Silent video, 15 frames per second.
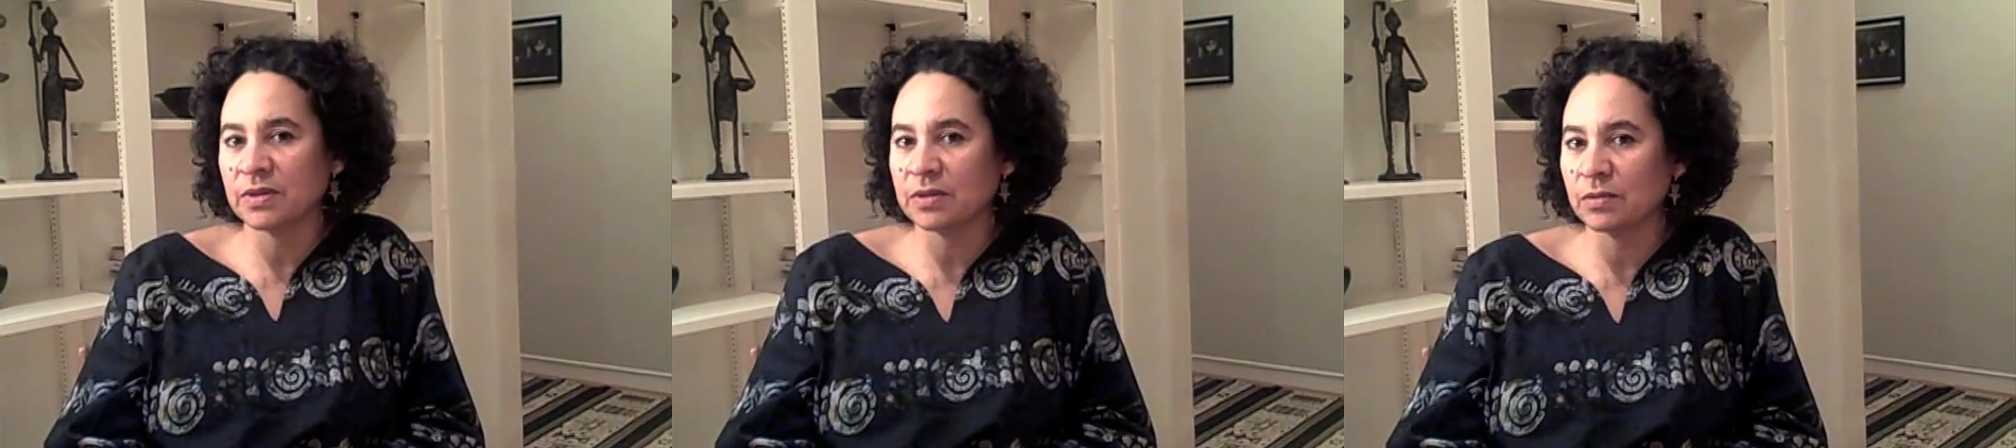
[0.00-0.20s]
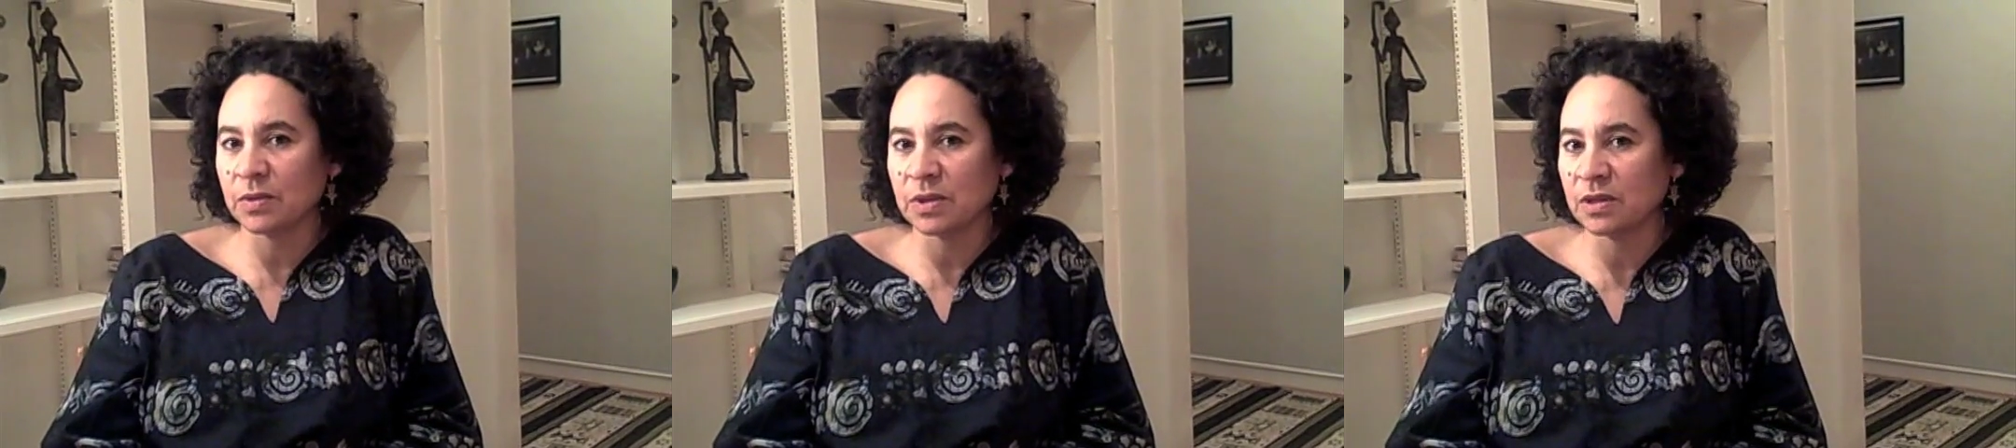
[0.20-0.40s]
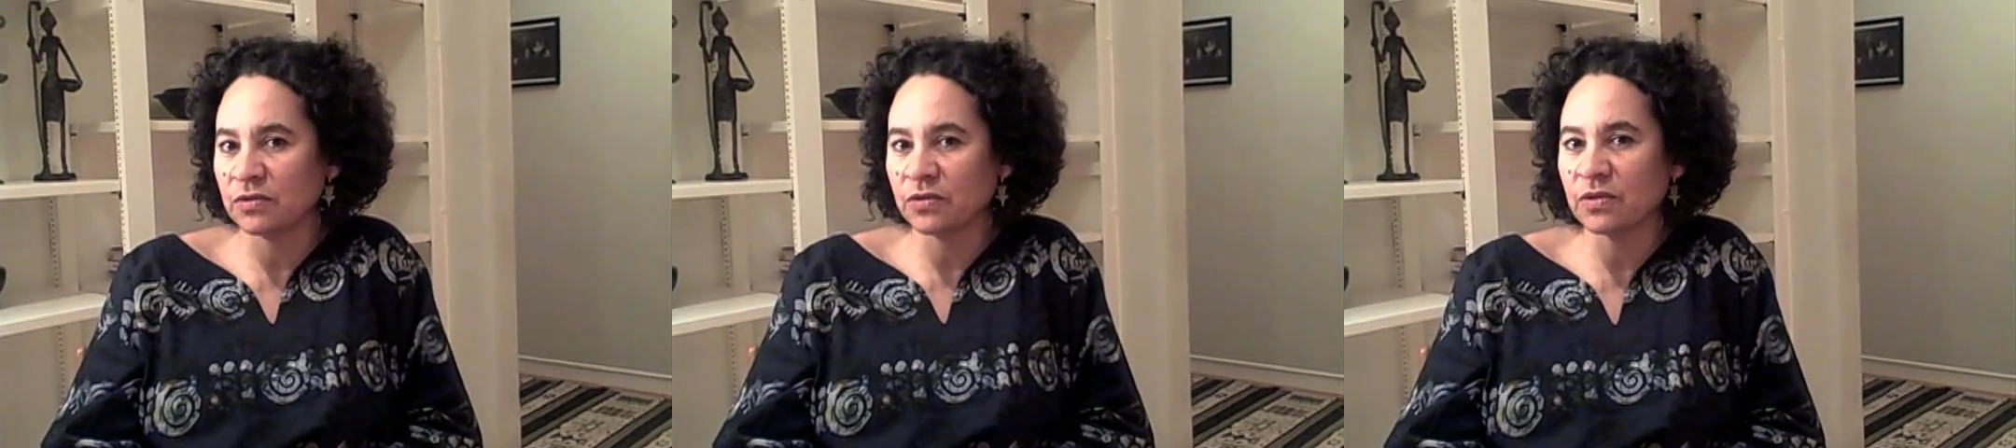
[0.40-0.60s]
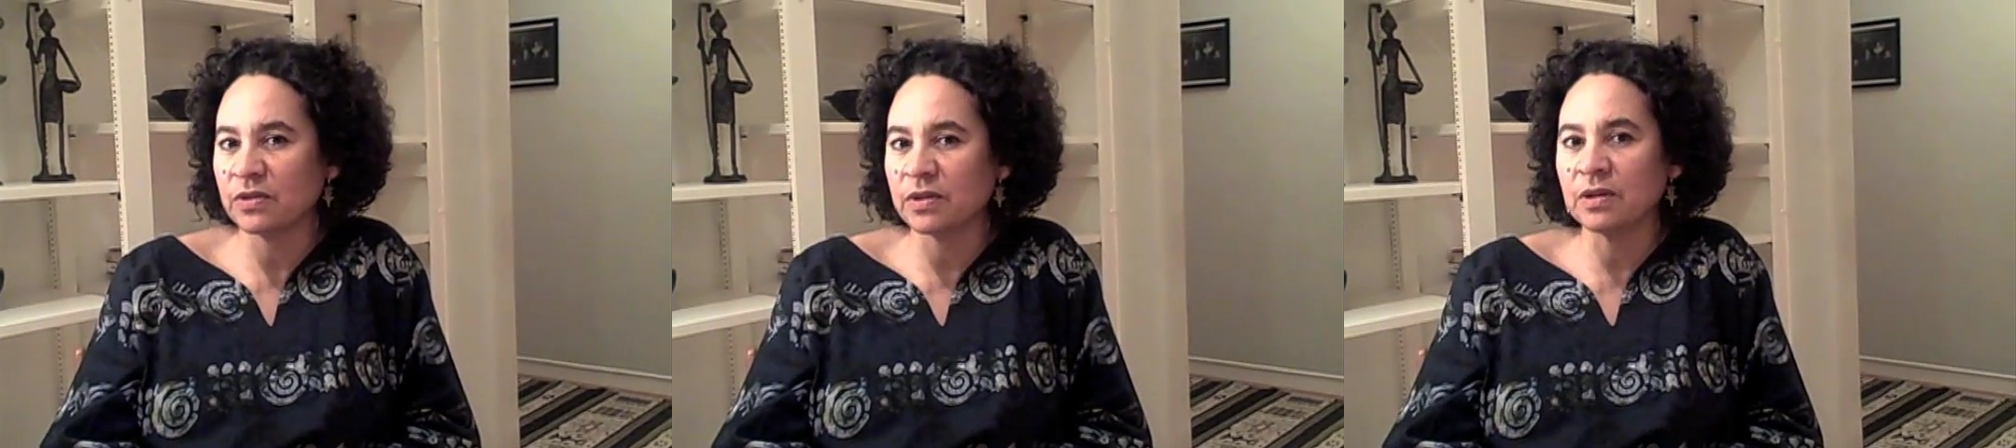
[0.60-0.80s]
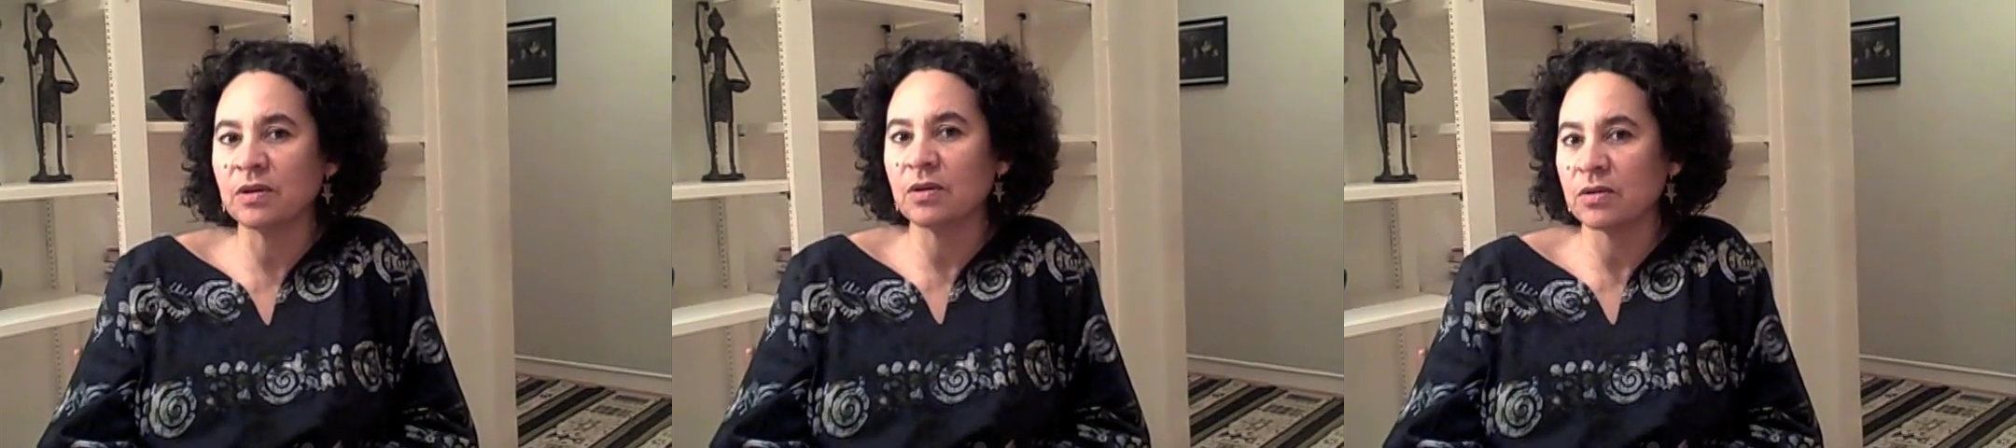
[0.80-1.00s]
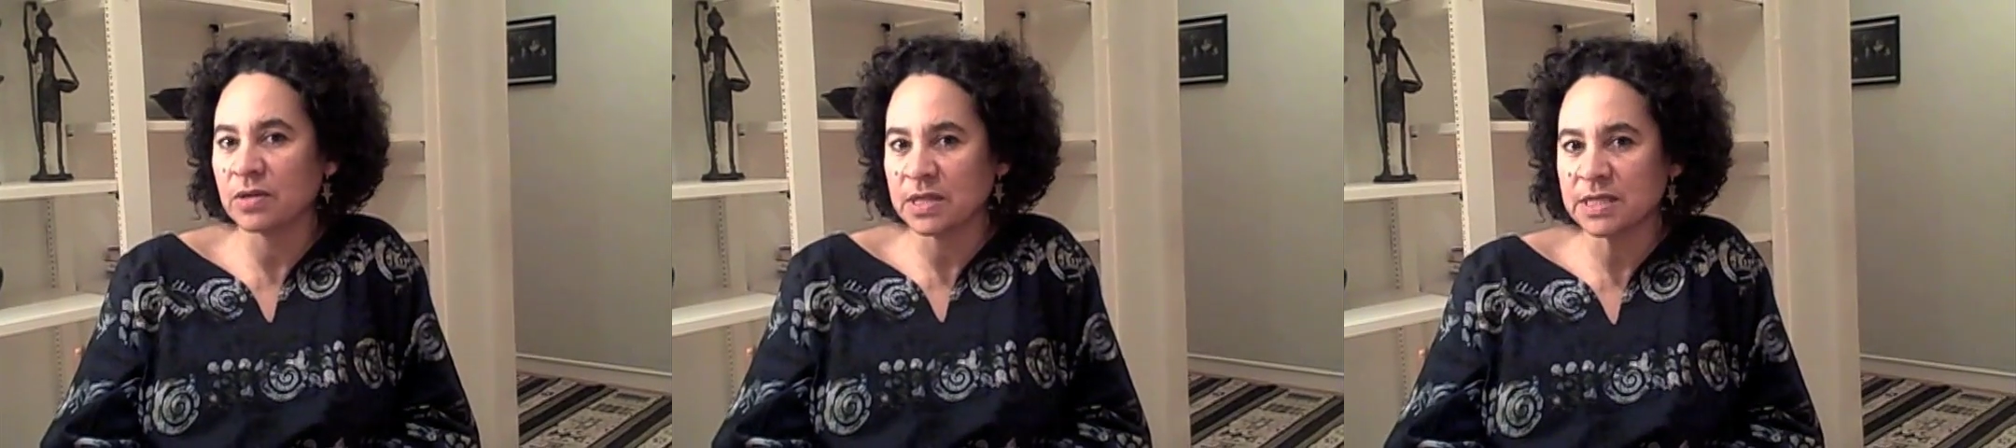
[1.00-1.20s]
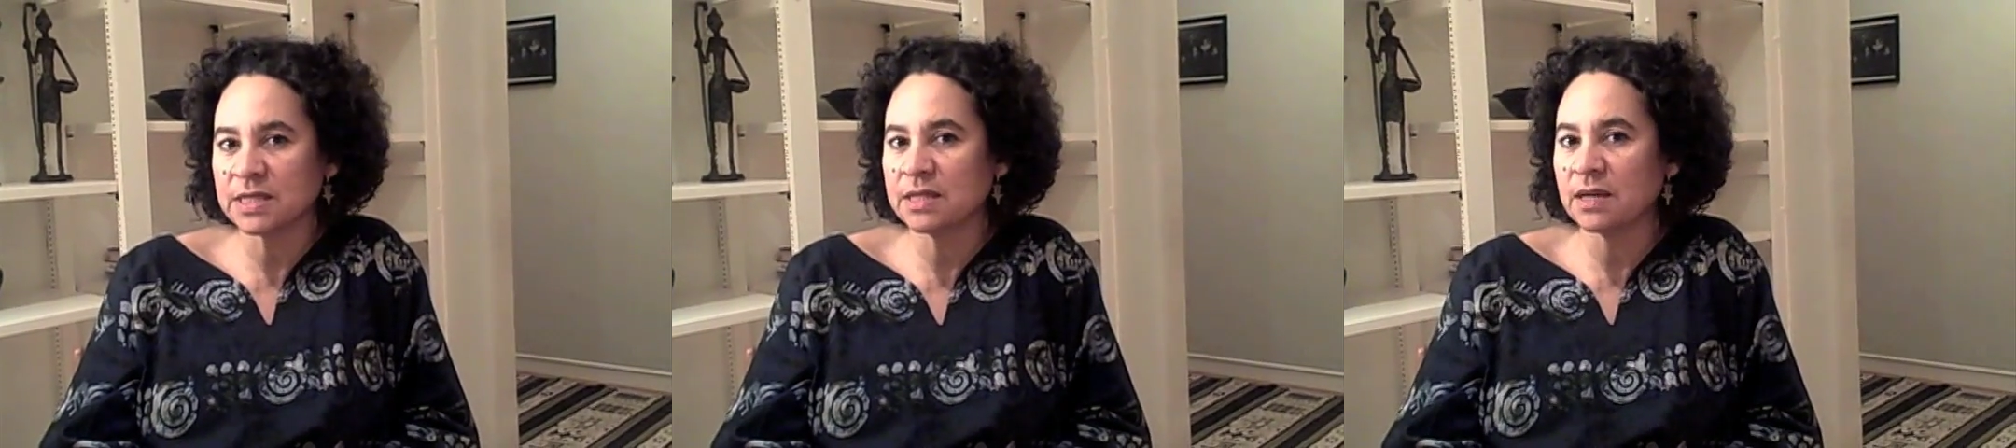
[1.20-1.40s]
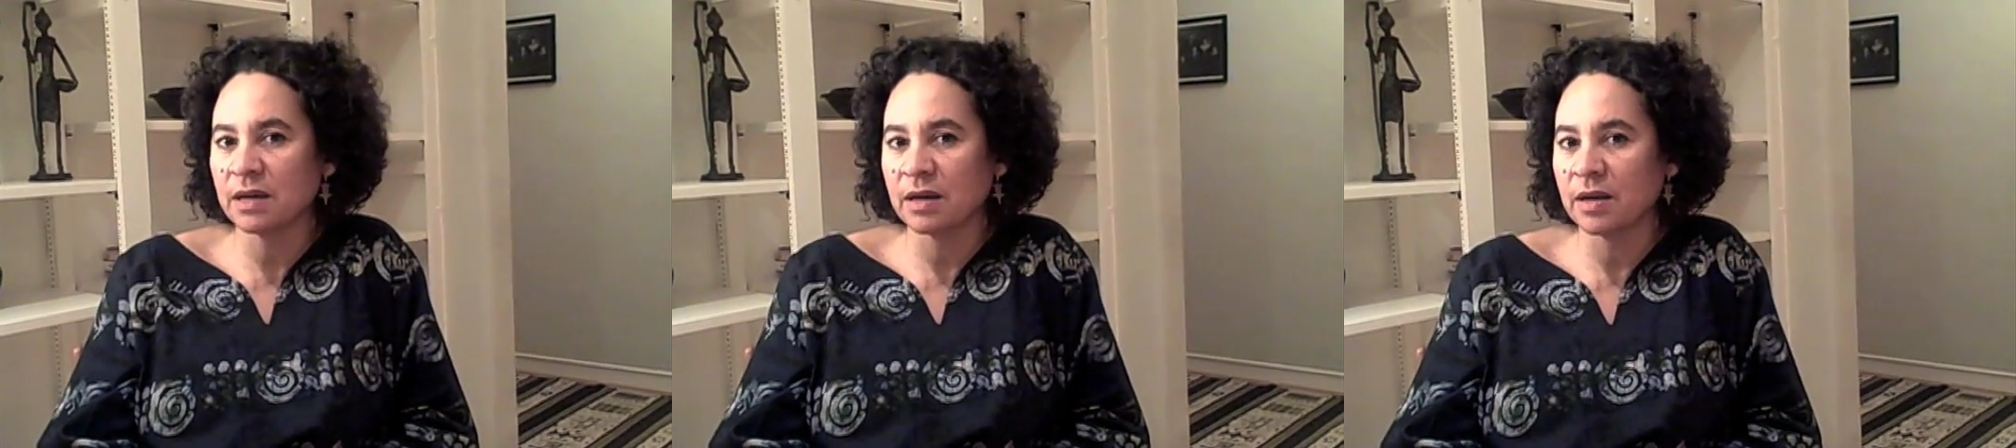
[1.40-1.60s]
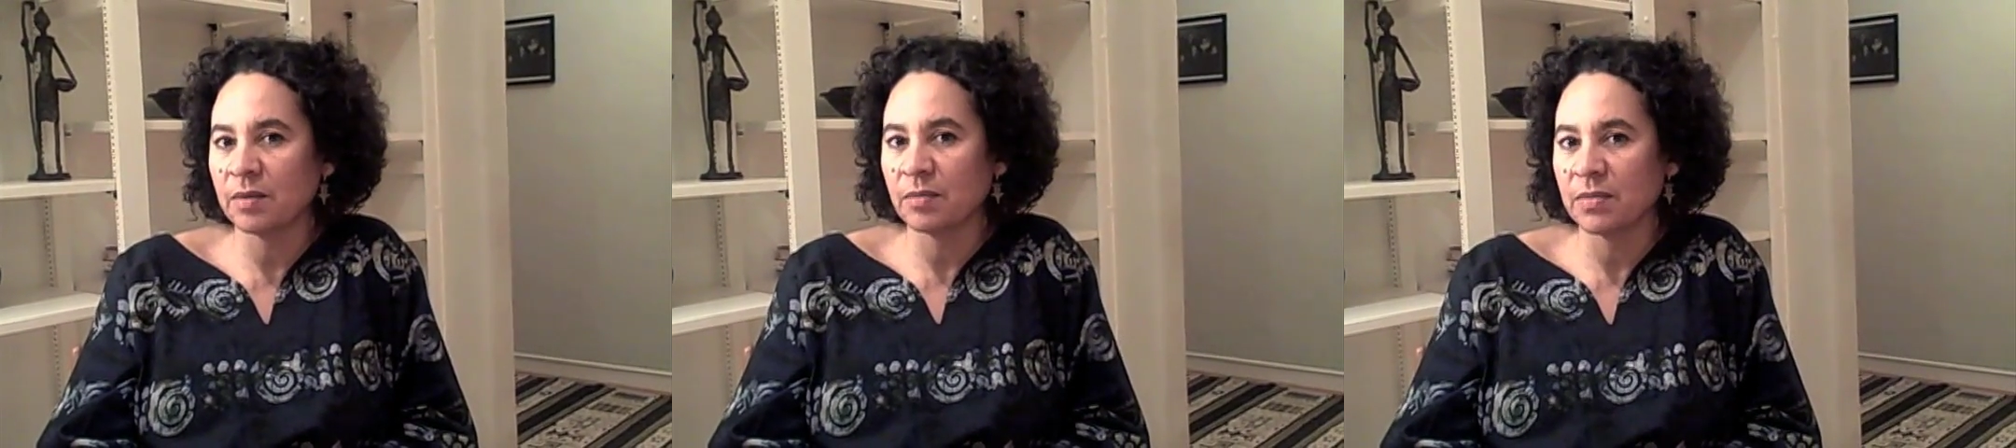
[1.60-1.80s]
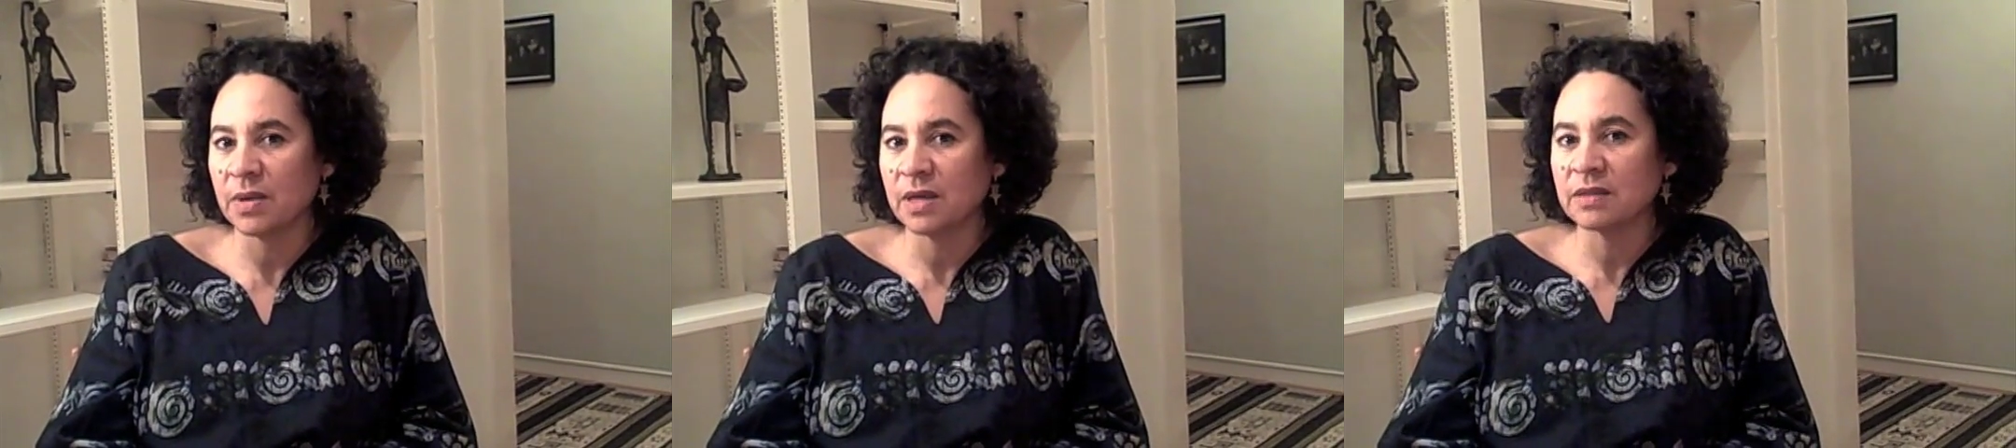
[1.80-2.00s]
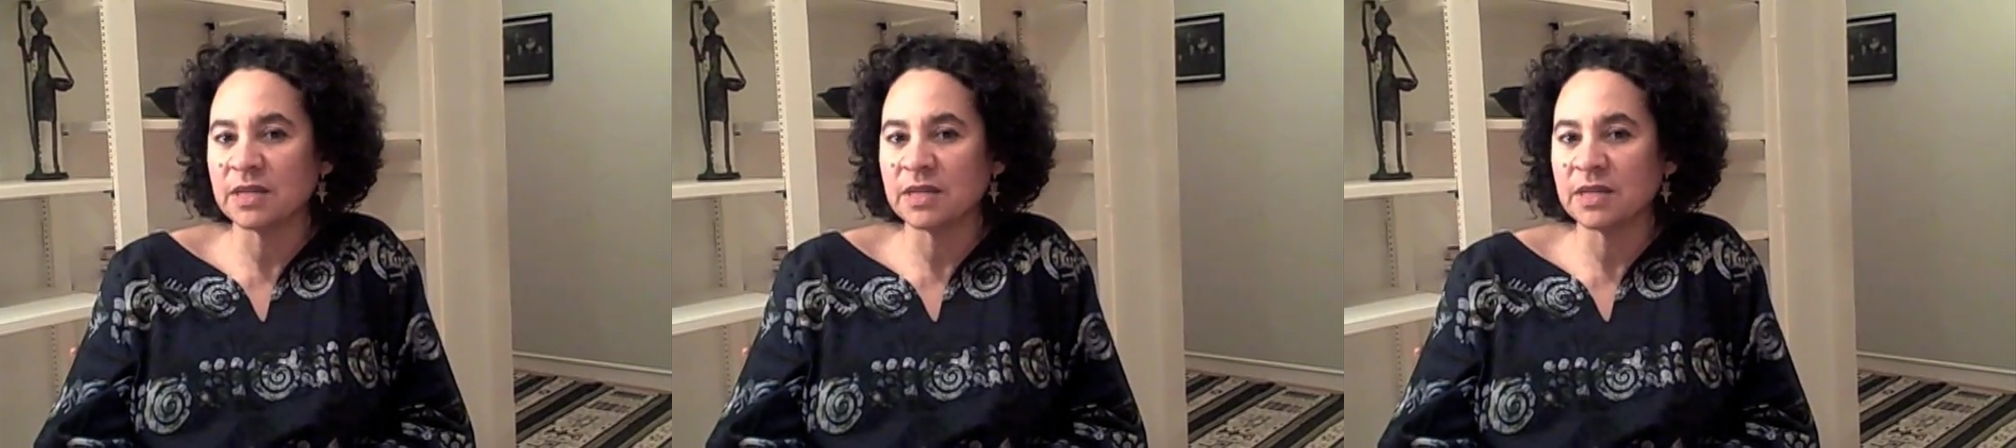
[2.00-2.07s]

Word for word: the world for the longest time.